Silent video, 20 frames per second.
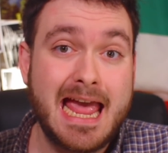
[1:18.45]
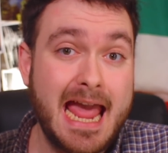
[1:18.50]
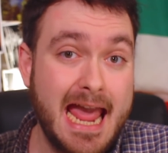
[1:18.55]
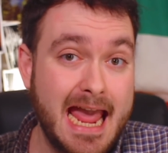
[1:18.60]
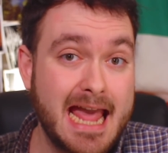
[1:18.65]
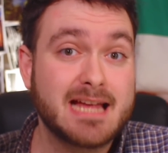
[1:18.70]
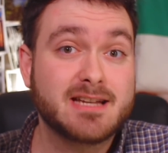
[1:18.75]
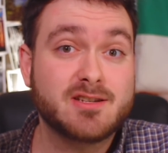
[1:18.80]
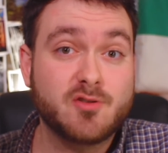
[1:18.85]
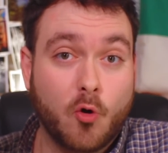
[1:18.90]

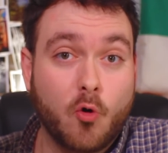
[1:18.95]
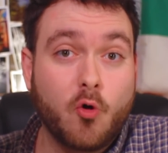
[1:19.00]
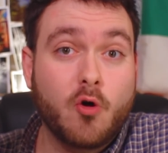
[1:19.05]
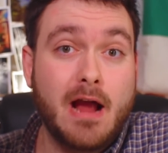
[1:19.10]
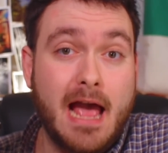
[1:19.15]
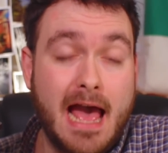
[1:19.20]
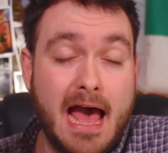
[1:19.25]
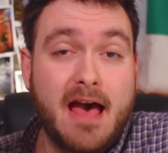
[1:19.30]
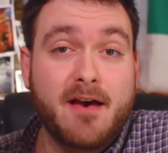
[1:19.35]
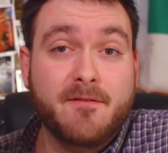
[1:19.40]
and or
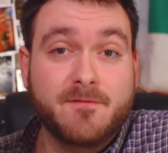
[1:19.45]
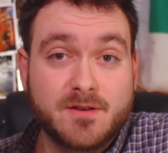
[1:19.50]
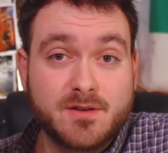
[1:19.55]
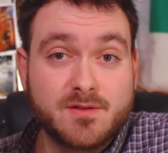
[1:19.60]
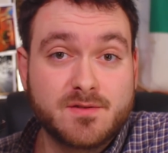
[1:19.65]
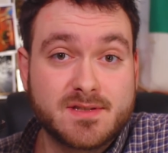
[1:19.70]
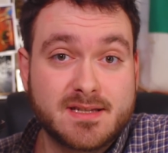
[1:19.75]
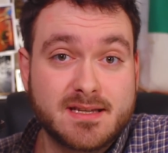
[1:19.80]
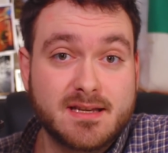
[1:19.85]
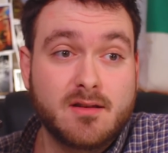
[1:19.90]
have
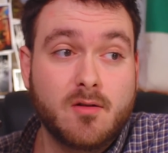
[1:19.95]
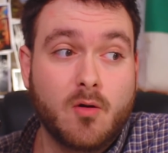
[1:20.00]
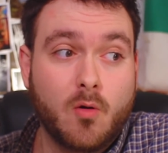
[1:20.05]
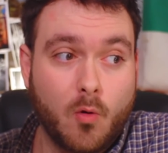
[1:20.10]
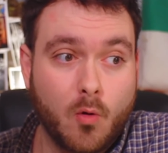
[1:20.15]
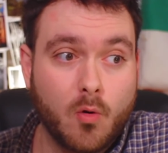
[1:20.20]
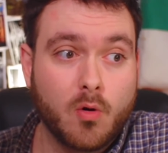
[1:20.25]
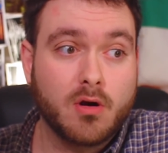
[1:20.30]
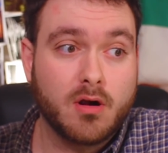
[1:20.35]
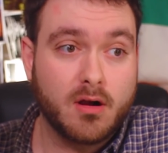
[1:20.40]
used it
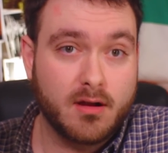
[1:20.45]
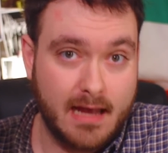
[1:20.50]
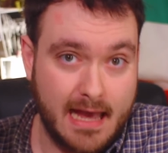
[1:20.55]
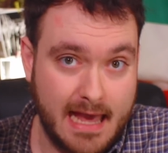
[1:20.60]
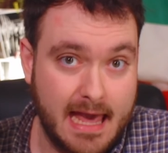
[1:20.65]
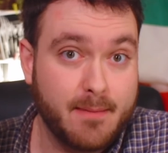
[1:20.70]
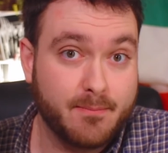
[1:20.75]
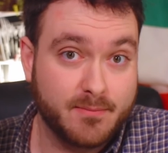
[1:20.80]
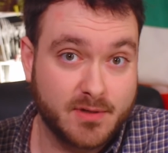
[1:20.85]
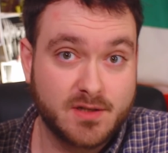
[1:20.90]
or
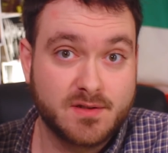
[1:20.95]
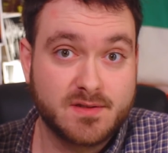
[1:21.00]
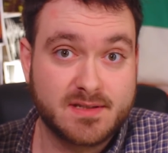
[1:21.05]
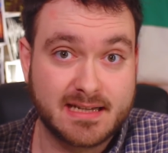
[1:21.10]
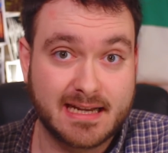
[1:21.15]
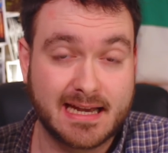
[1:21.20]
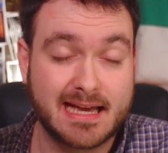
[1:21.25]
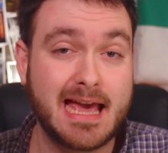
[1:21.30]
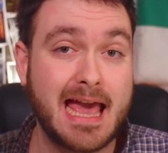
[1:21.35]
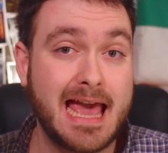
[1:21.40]
am using it.